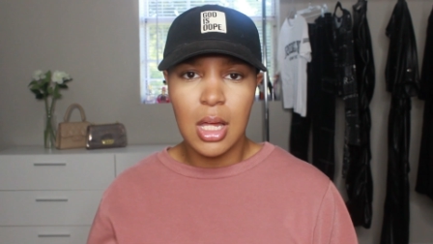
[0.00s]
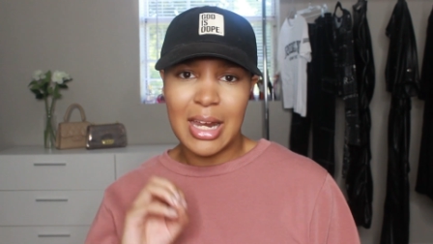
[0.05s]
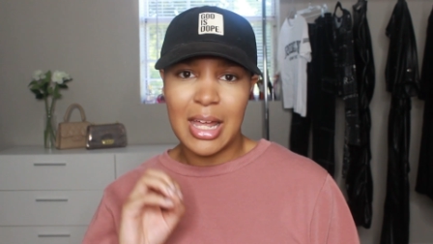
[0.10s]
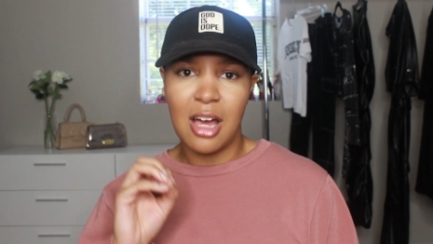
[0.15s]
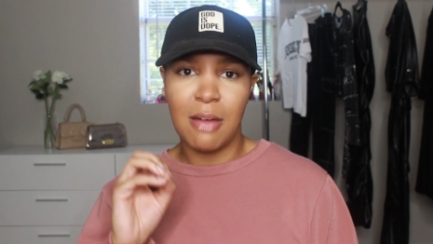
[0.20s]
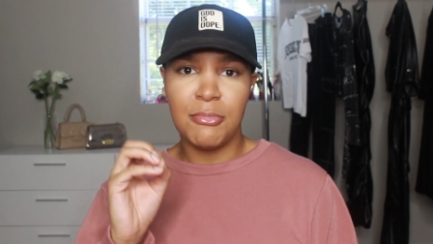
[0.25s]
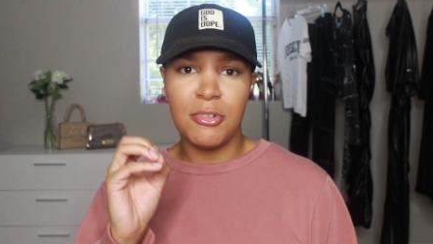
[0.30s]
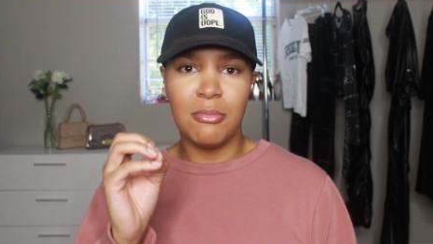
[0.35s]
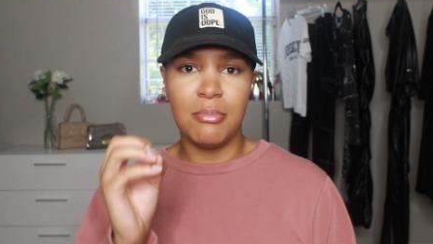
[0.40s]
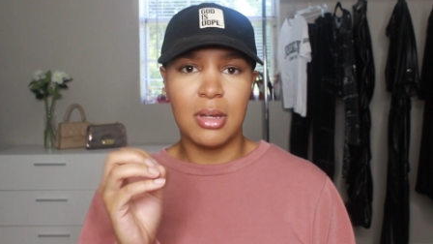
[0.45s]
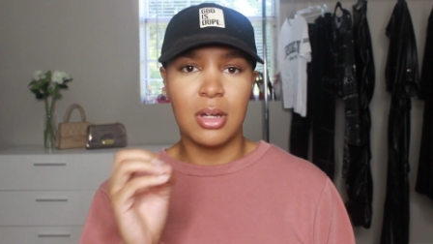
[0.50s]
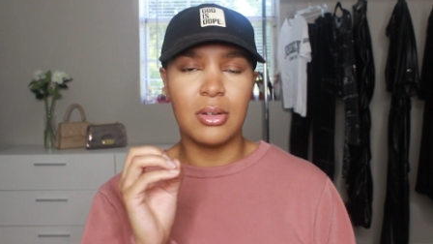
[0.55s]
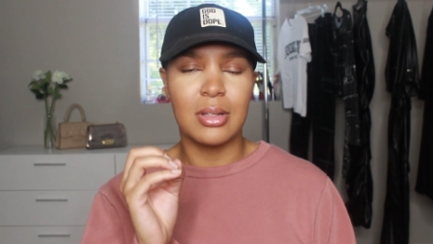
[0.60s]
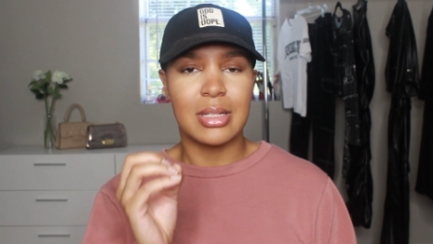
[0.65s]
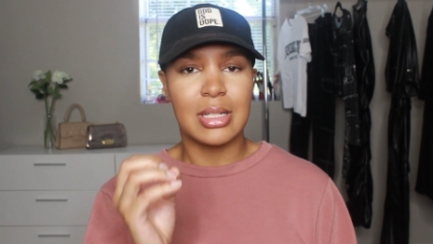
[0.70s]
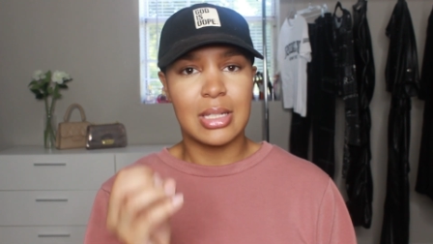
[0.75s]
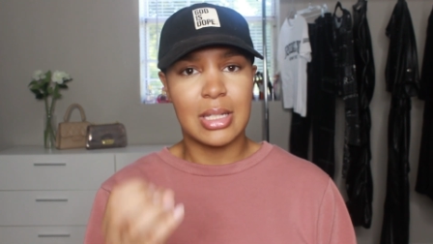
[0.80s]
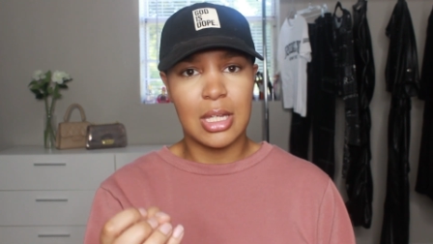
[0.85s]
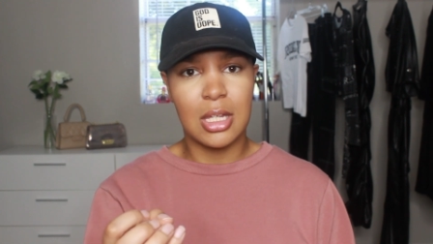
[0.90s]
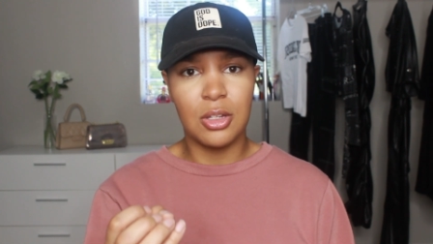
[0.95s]
It'll help you build a
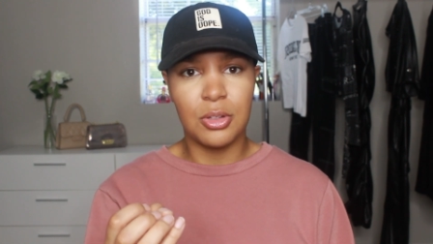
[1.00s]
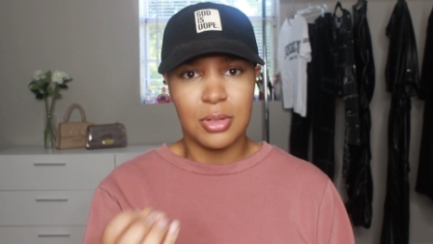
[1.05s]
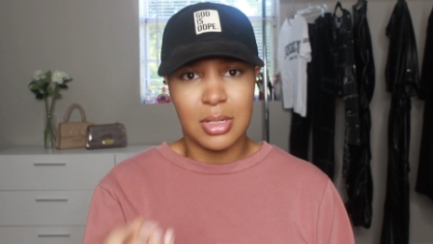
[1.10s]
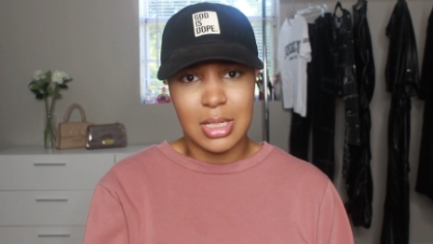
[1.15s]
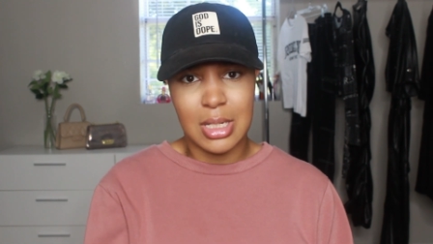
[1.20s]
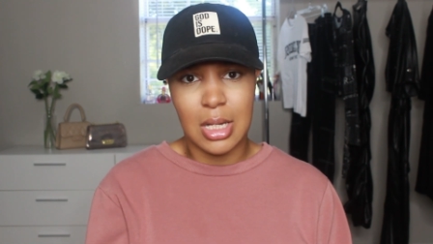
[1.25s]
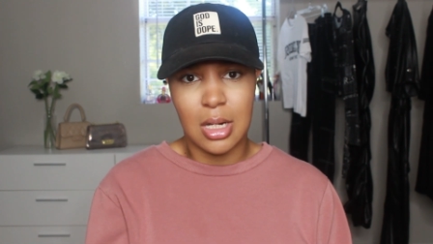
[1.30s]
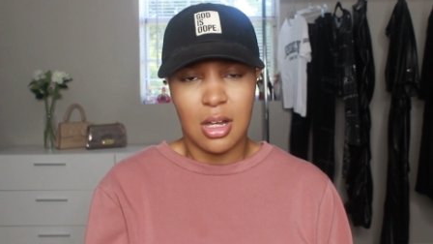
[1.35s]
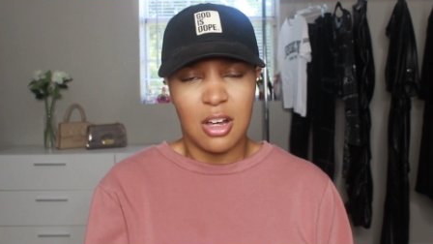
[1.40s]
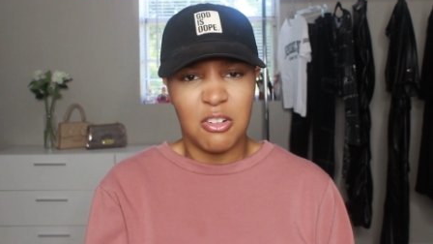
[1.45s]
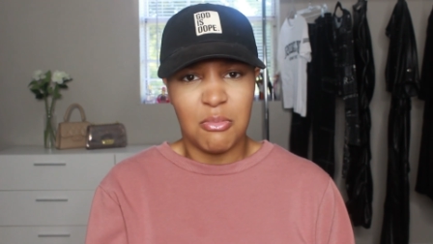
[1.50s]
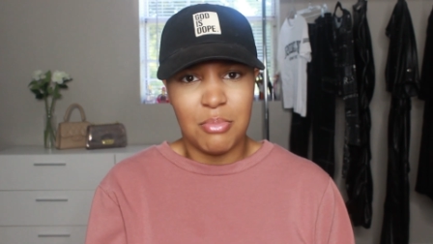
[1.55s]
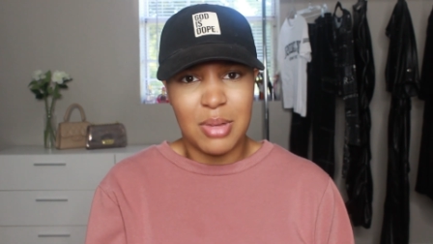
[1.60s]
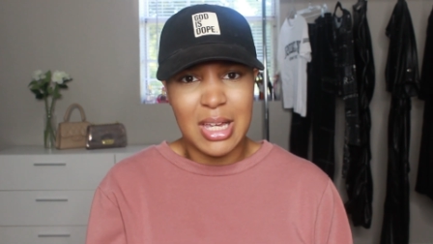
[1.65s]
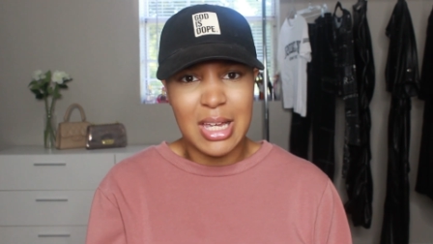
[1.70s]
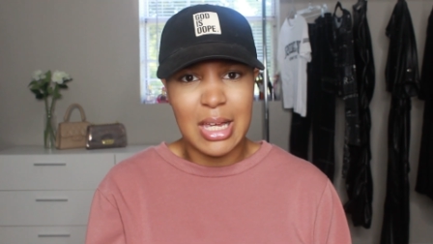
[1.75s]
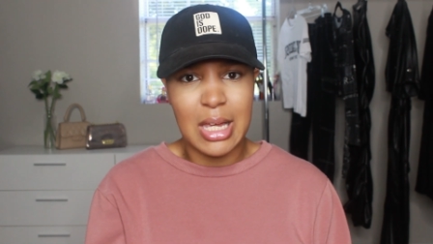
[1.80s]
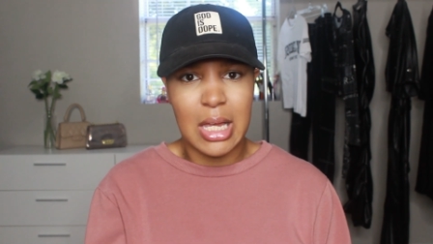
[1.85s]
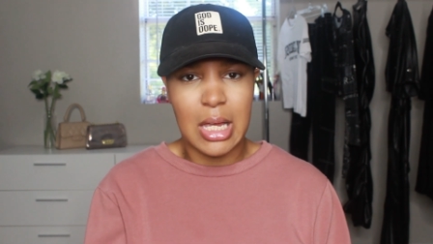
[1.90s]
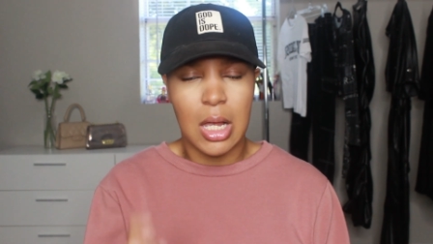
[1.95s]
skill set of
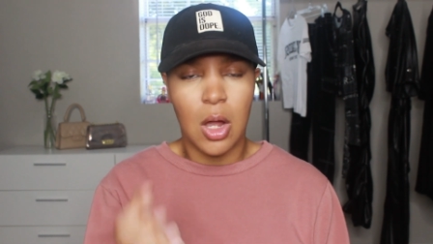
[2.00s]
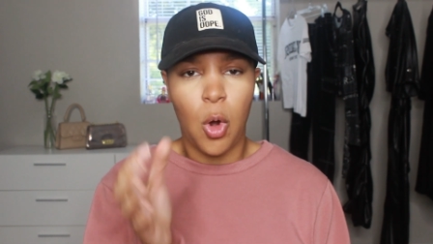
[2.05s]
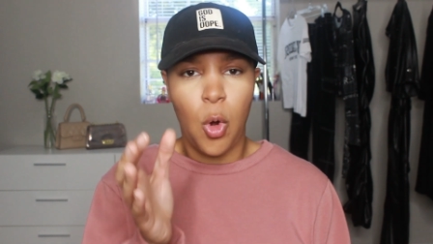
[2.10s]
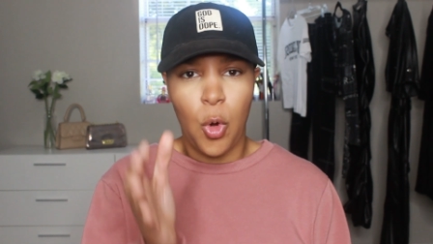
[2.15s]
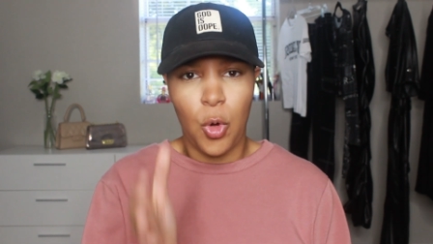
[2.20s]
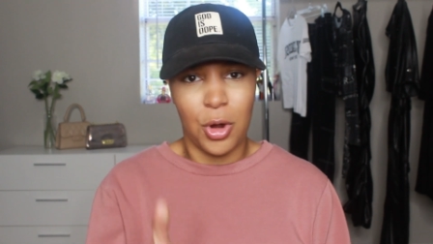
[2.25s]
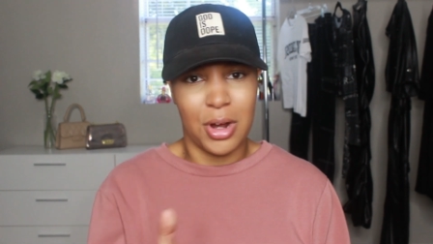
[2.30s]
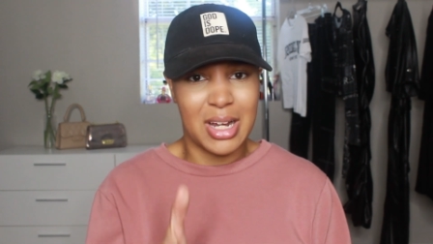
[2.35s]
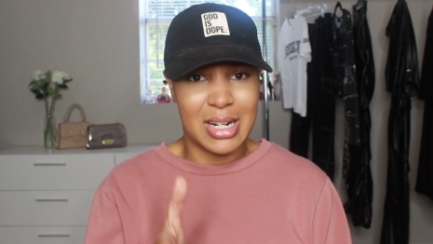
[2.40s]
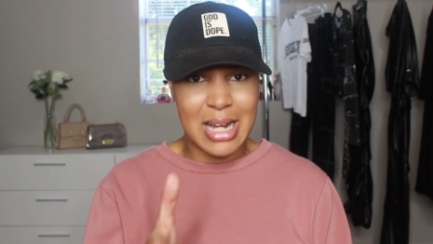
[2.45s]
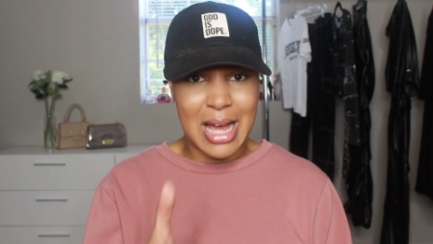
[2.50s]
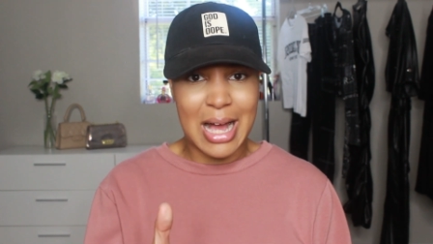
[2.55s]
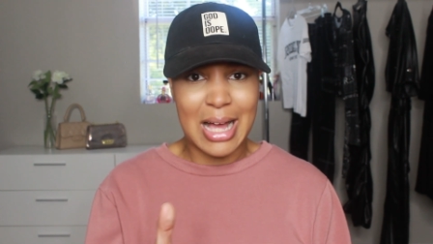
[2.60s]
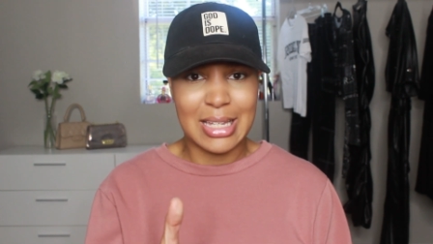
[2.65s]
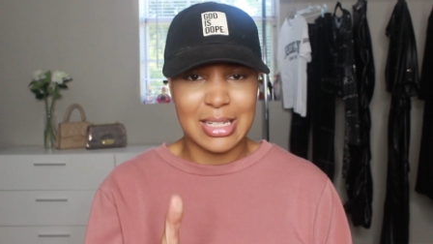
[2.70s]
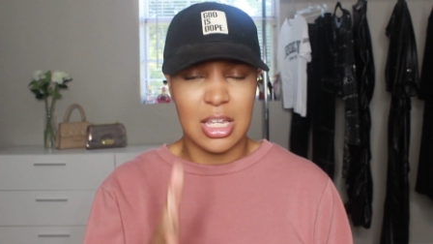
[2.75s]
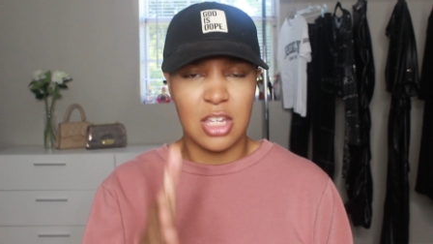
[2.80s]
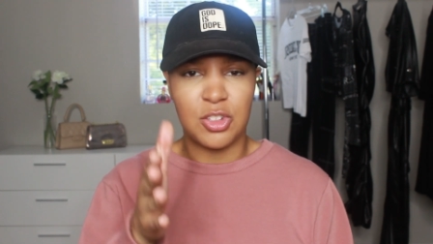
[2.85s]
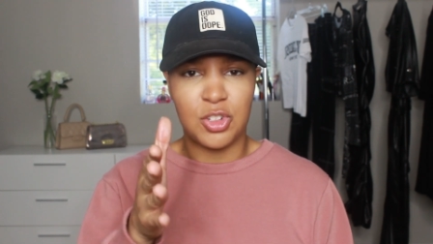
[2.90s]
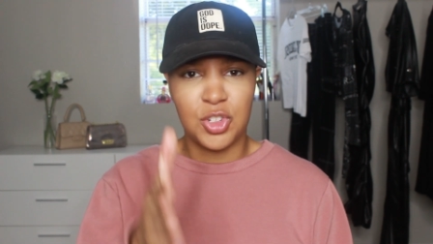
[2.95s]
being
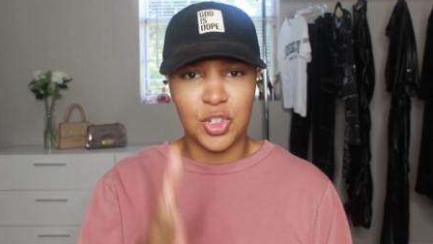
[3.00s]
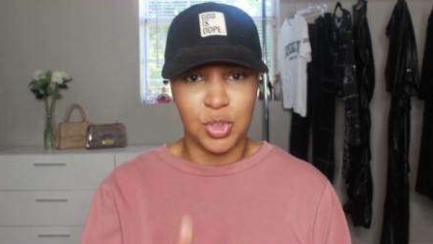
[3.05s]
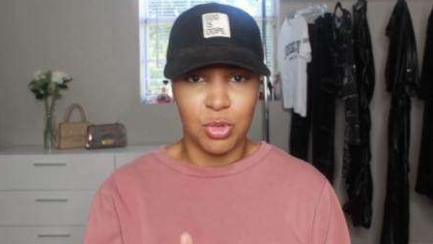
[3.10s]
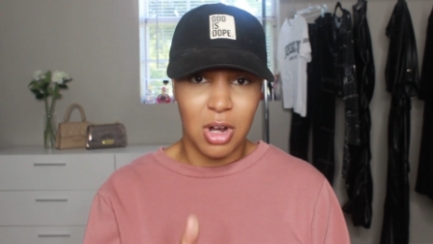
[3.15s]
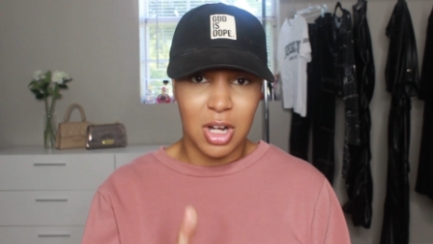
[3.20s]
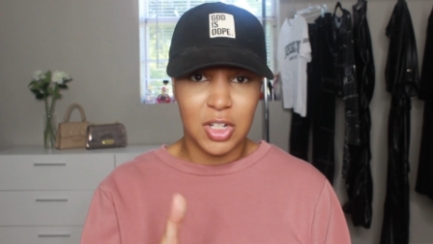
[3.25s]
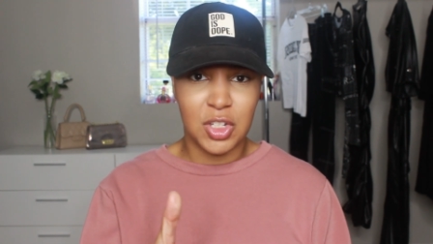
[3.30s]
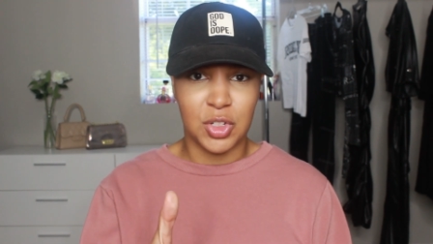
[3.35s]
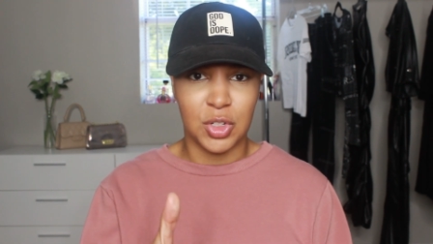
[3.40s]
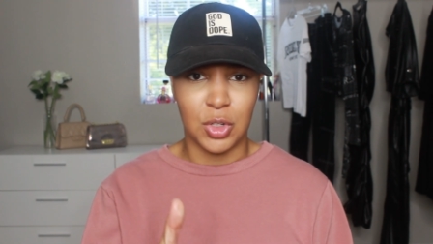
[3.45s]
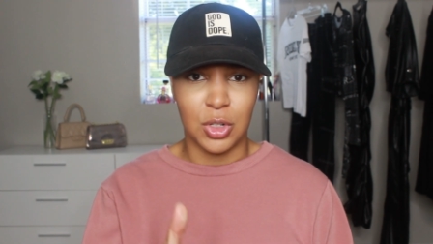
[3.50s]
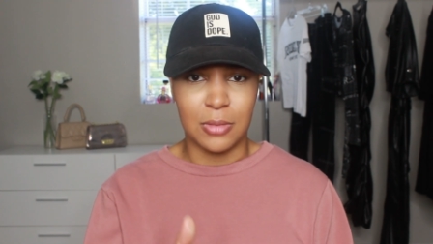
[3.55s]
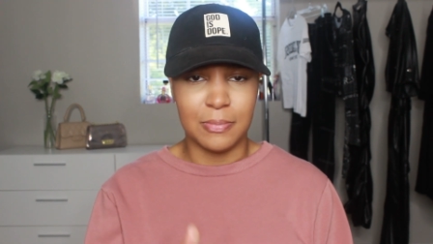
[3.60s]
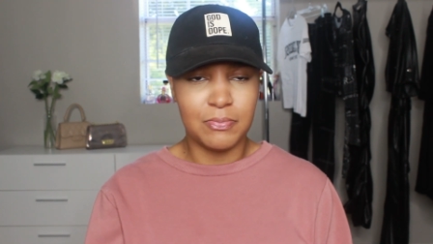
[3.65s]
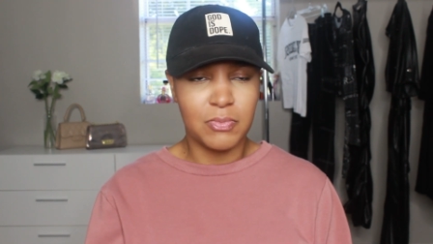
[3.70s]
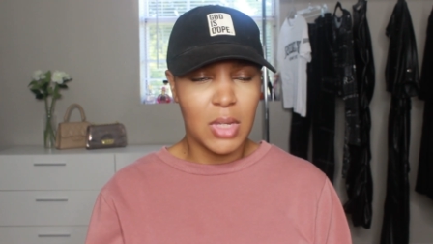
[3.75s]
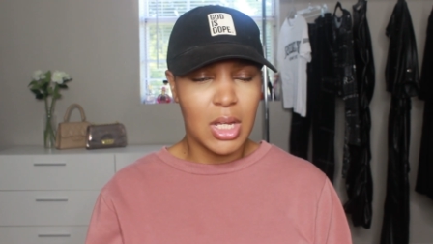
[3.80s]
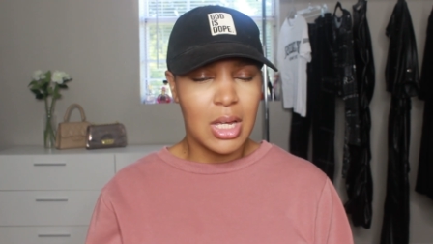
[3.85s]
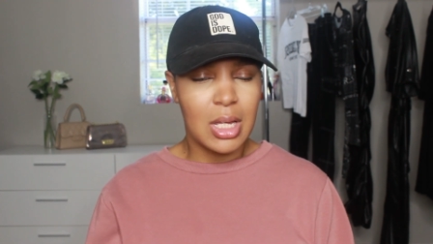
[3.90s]
organized and structured.